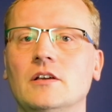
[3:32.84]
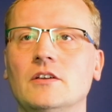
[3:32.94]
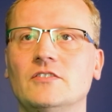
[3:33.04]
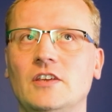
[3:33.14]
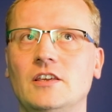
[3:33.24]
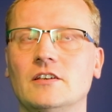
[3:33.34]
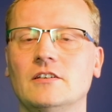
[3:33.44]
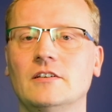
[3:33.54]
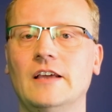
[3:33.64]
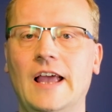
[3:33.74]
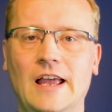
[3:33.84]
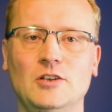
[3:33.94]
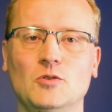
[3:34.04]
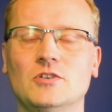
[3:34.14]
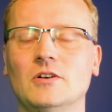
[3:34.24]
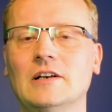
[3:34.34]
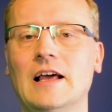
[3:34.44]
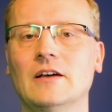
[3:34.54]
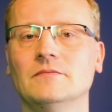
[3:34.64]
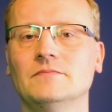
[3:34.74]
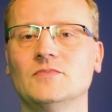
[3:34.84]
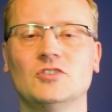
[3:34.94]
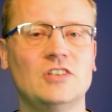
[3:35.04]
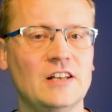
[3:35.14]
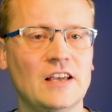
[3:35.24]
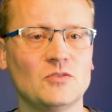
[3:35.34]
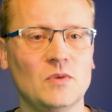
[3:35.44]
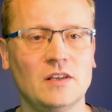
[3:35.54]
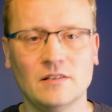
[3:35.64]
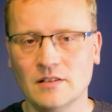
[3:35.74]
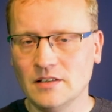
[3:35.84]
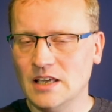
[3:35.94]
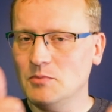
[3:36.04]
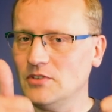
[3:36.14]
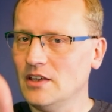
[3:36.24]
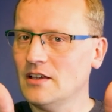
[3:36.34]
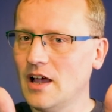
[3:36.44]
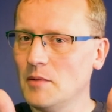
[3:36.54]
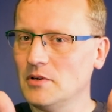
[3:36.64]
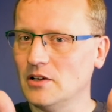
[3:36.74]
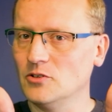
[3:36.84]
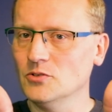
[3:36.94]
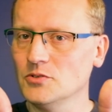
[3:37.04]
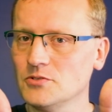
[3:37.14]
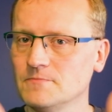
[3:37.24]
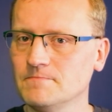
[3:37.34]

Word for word: seek and you shall cloud. So see you next week. Keep staying calm, Cloud Gurus.